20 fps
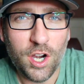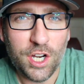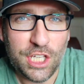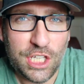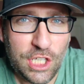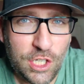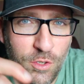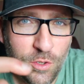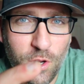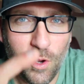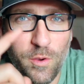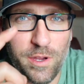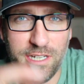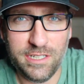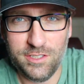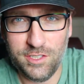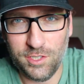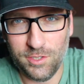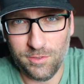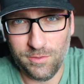Are you
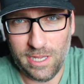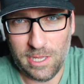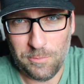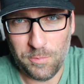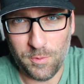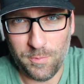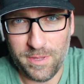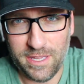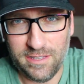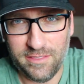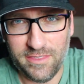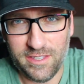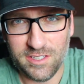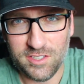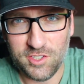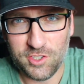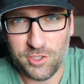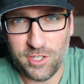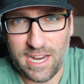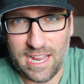going to implement
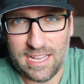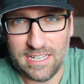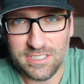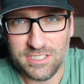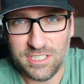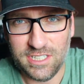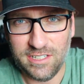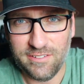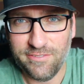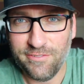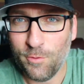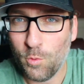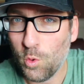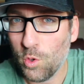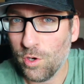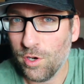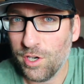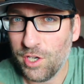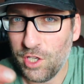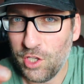this strategy
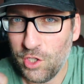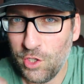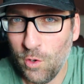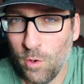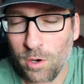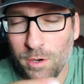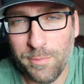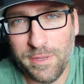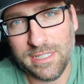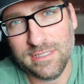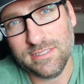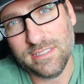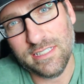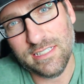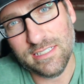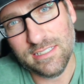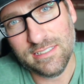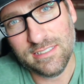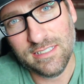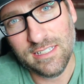for your
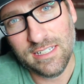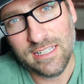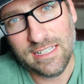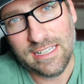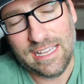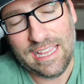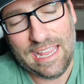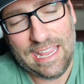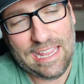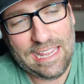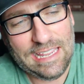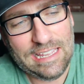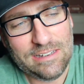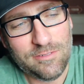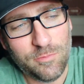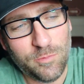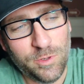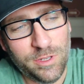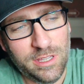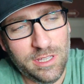business
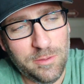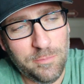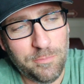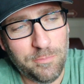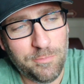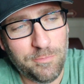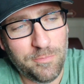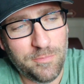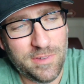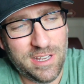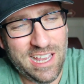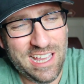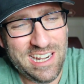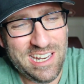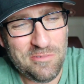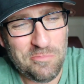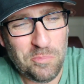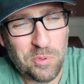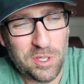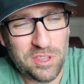and really kind
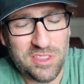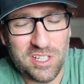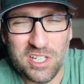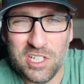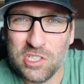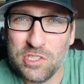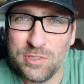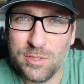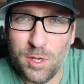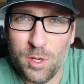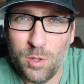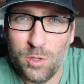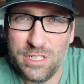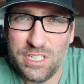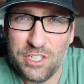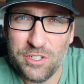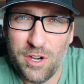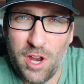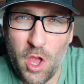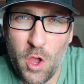of put the control in
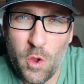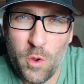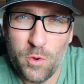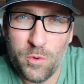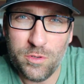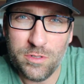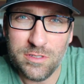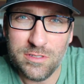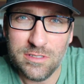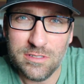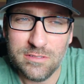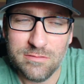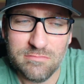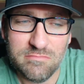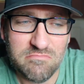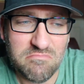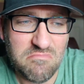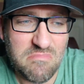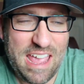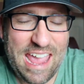your own
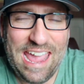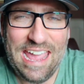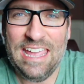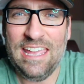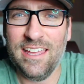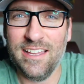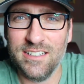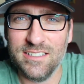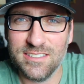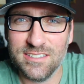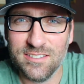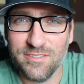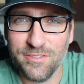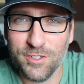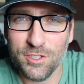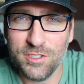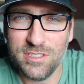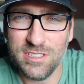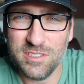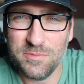hands
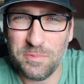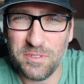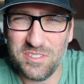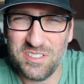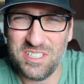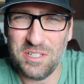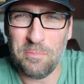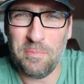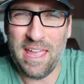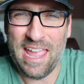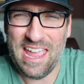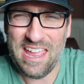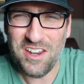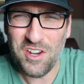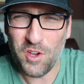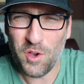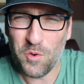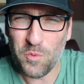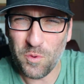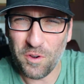versus the
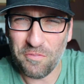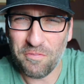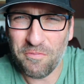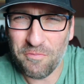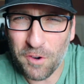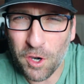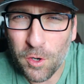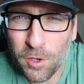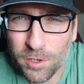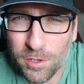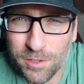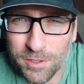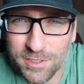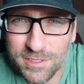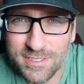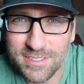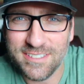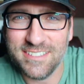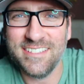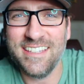depend on
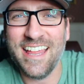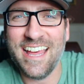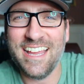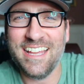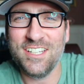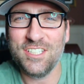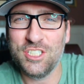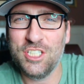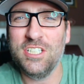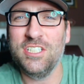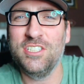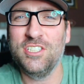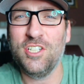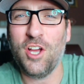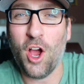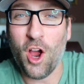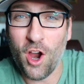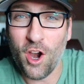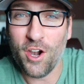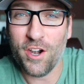referrals that just
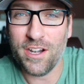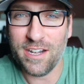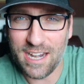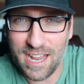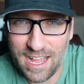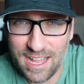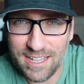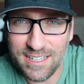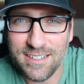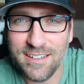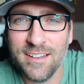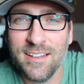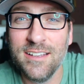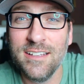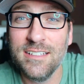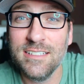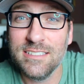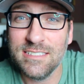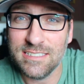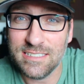are not
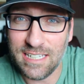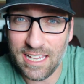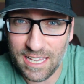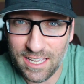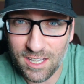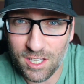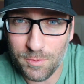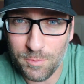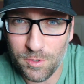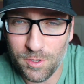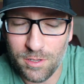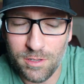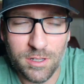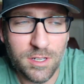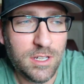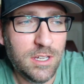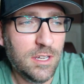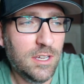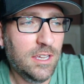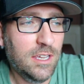scalable.